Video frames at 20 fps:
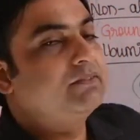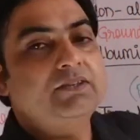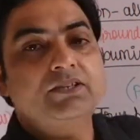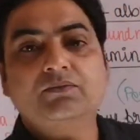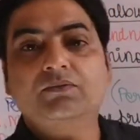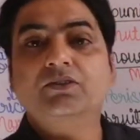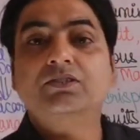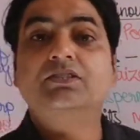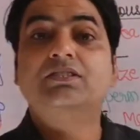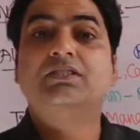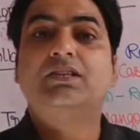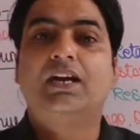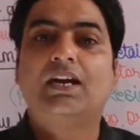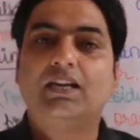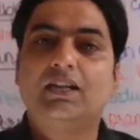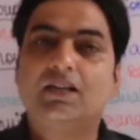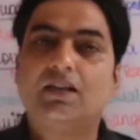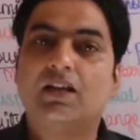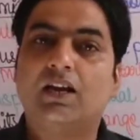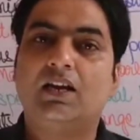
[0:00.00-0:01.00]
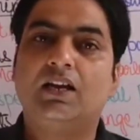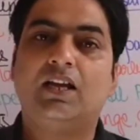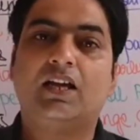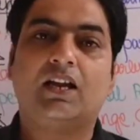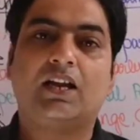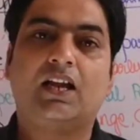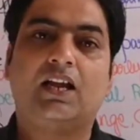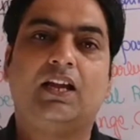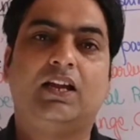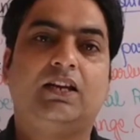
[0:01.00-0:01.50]
event was started earlier
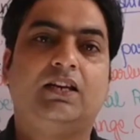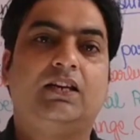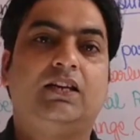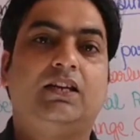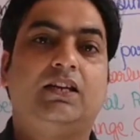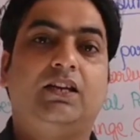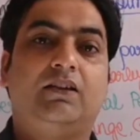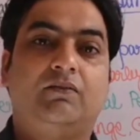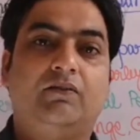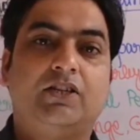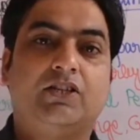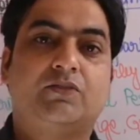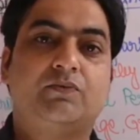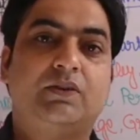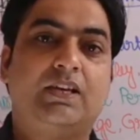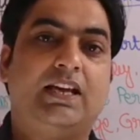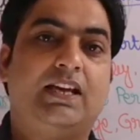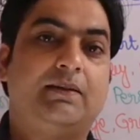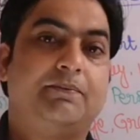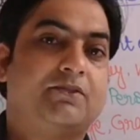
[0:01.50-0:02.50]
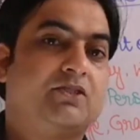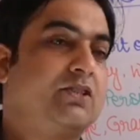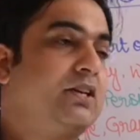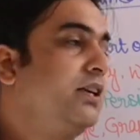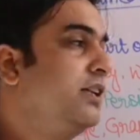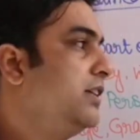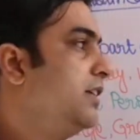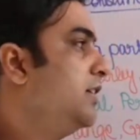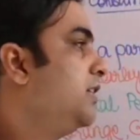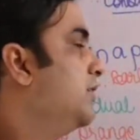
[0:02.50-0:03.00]
and in which we have
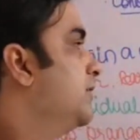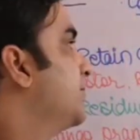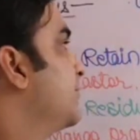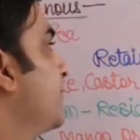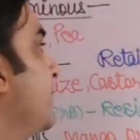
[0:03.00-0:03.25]
studied